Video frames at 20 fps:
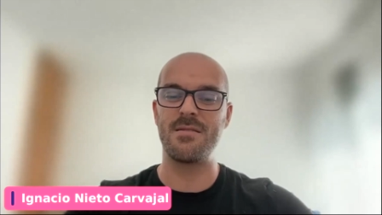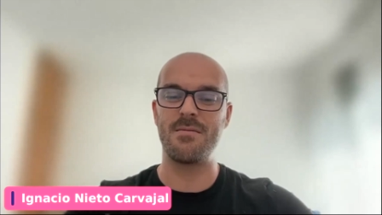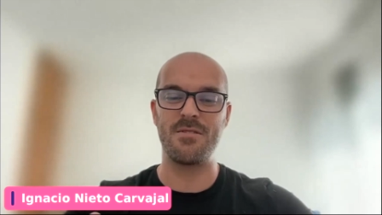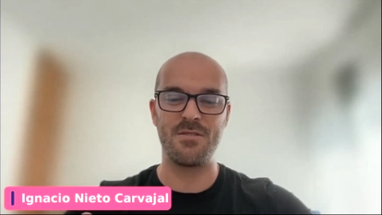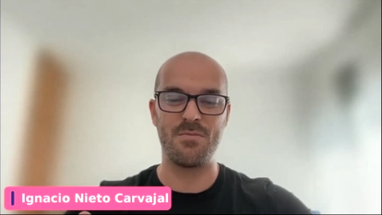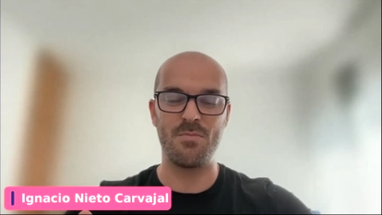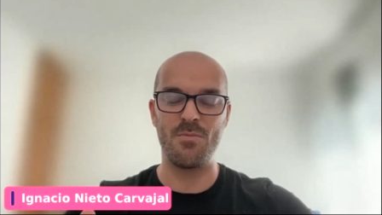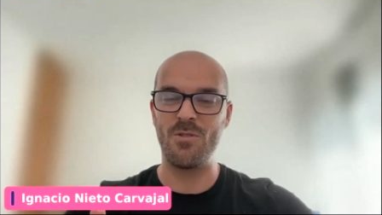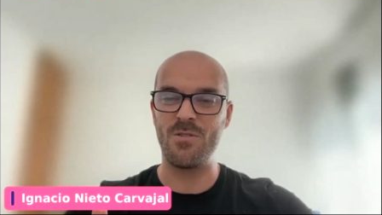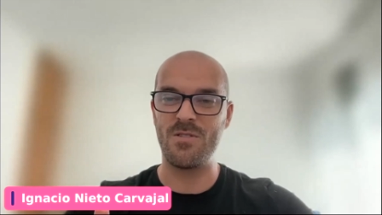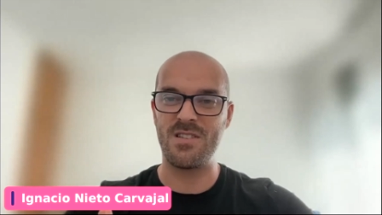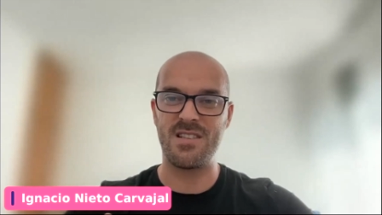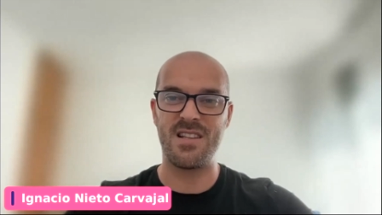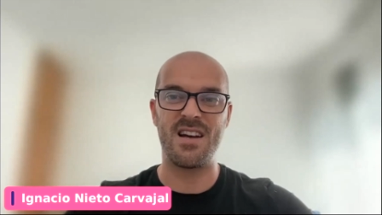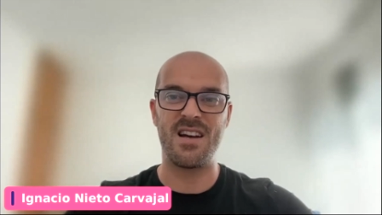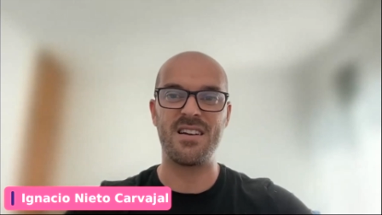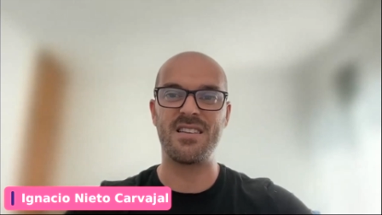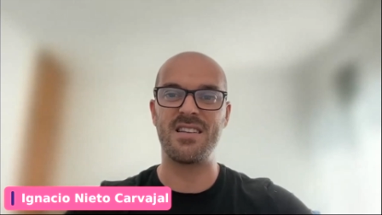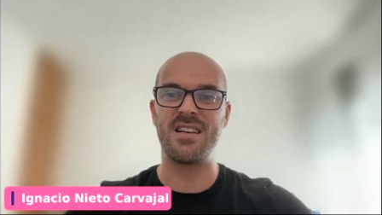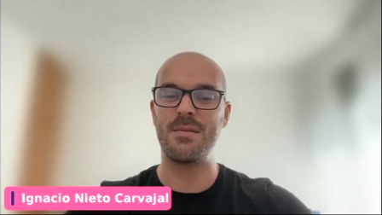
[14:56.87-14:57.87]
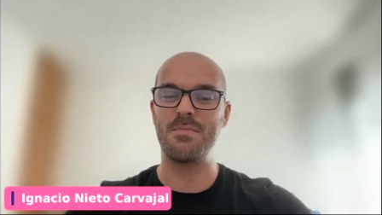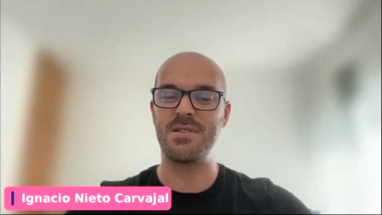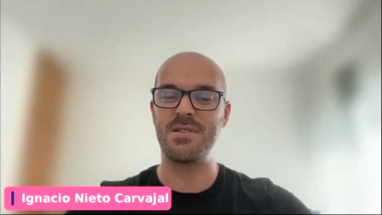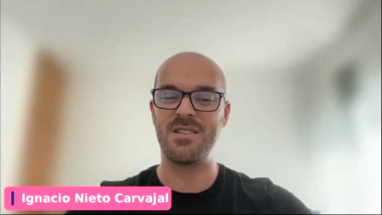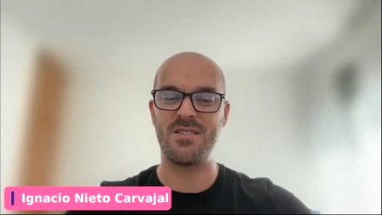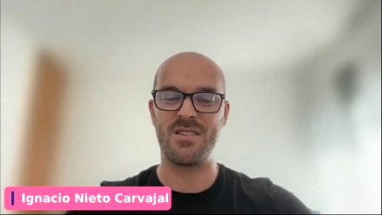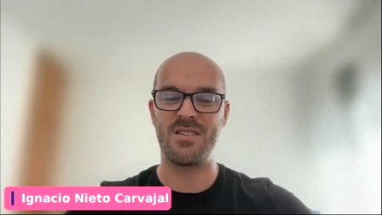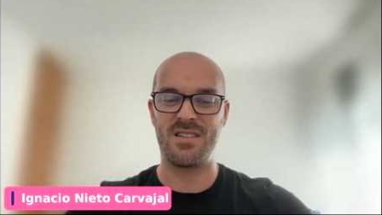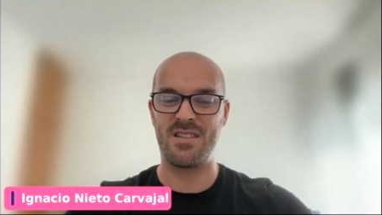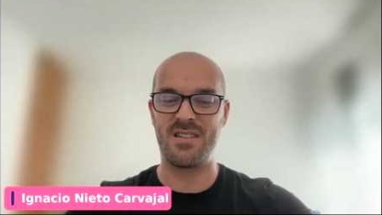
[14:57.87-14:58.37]
small
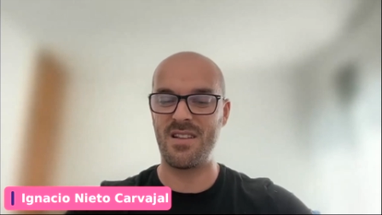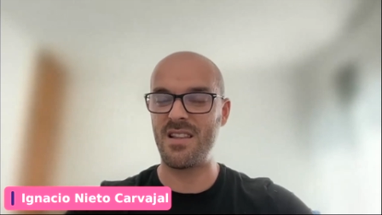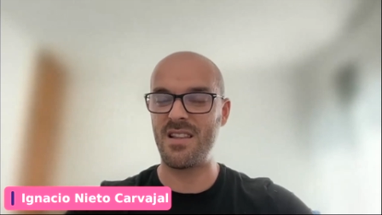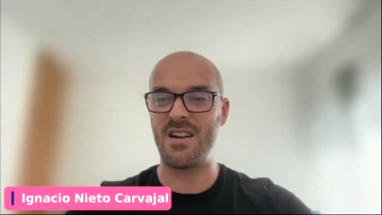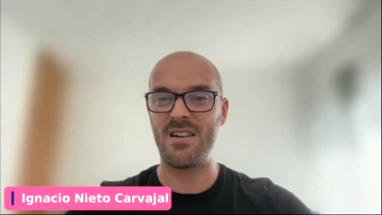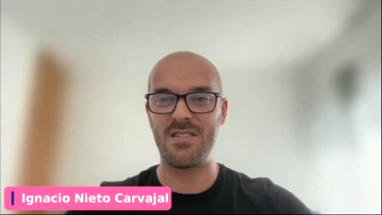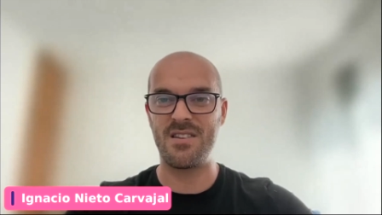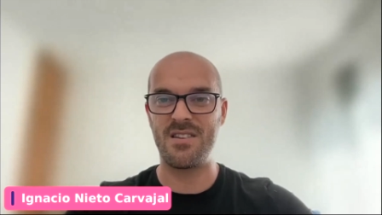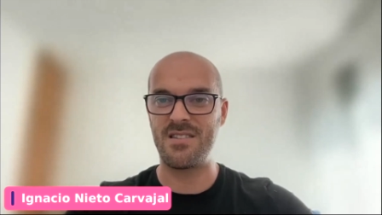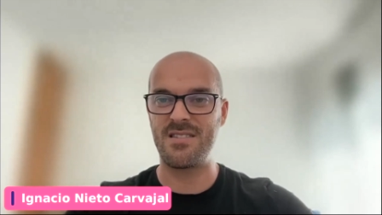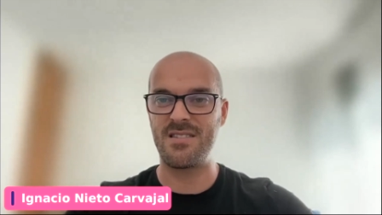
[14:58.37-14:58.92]
startups that are just